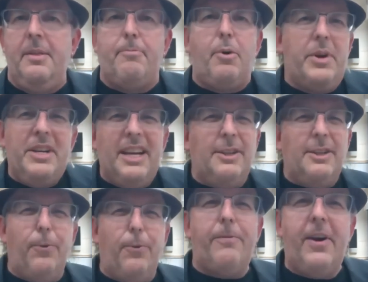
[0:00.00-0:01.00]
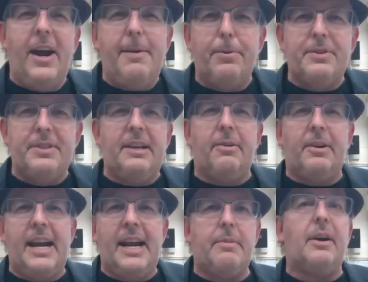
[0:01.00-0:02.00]
But when you get to four or five percent
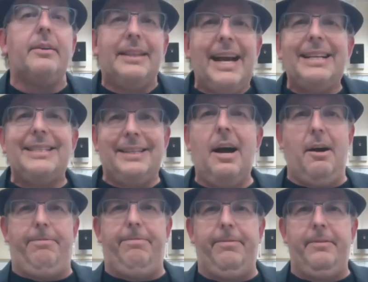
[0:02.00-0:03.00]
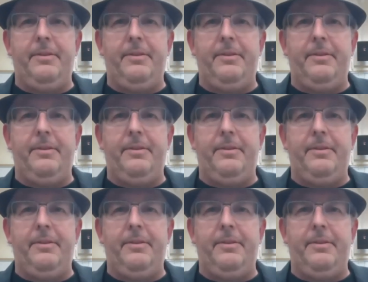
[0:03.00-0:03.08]
organic matter, that's enough.